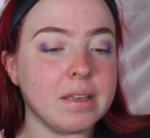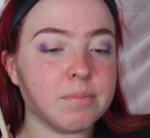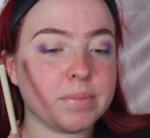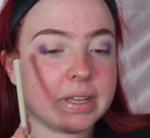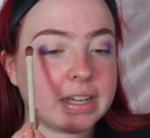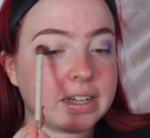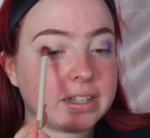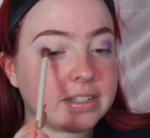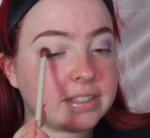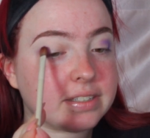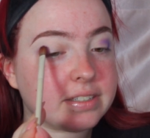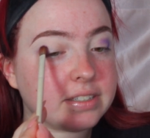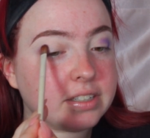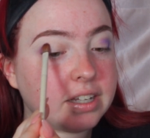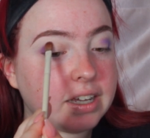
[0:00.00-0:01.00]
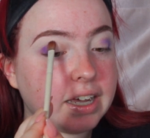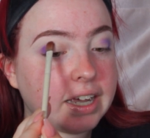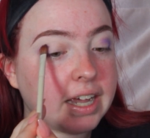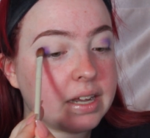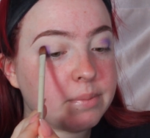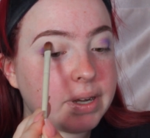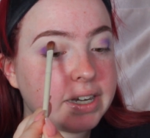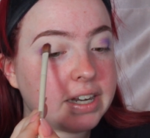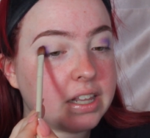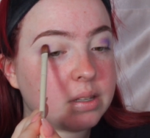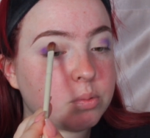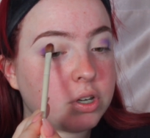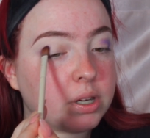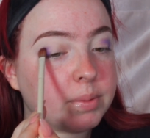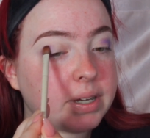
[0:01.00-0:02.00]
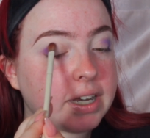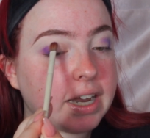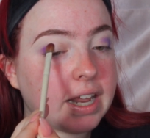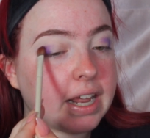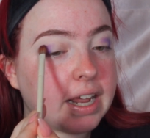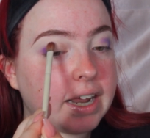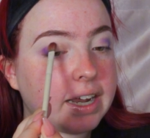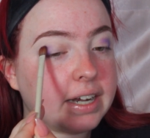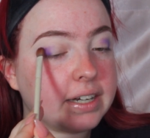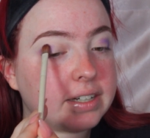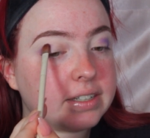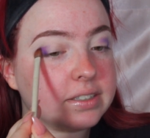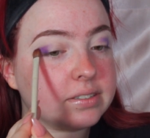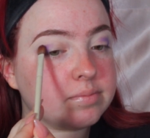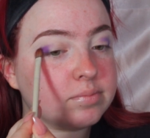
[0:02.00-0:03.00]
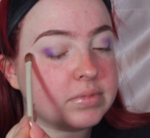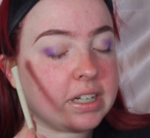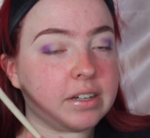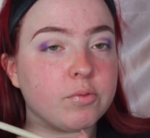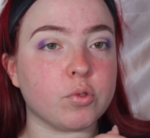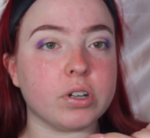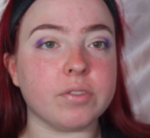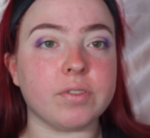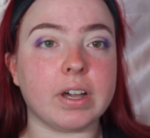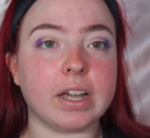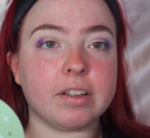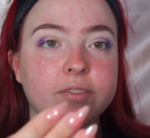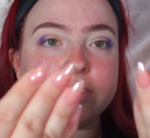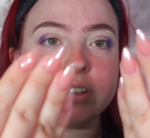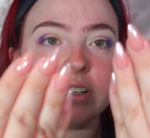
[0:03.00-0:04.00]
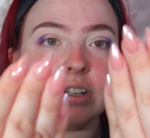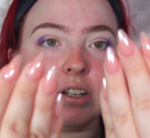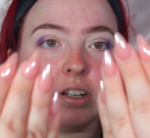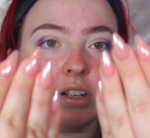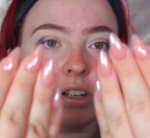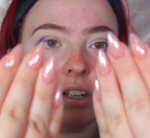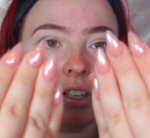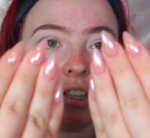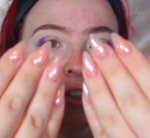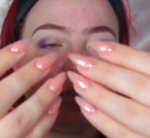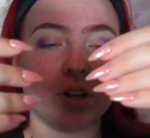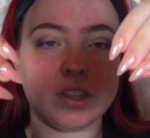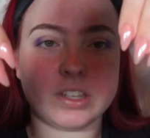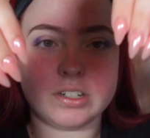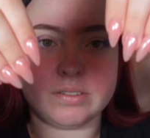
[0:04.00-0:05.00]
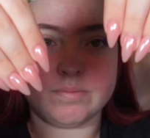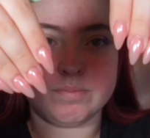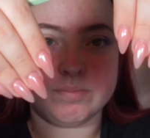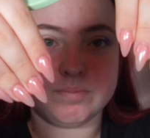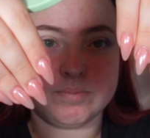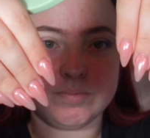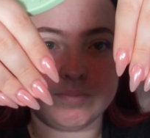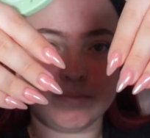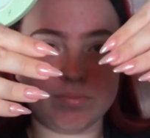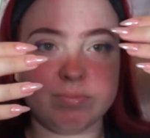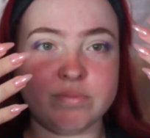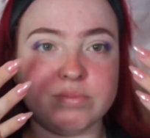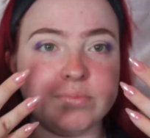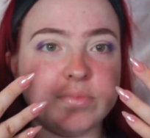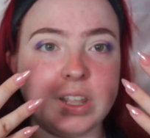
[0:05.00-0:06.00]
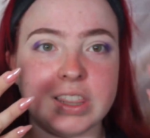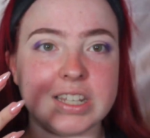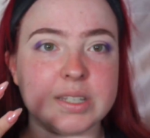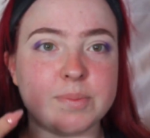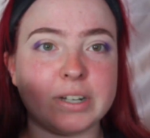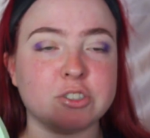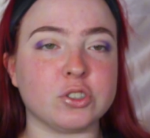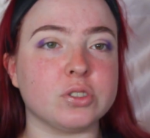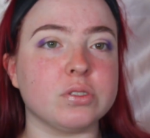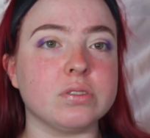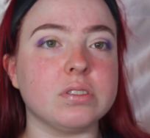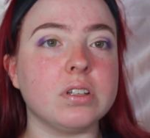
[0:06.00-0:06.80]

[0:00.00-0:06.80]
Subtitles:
because I had my nail appointment at 10:45. They're nothing special.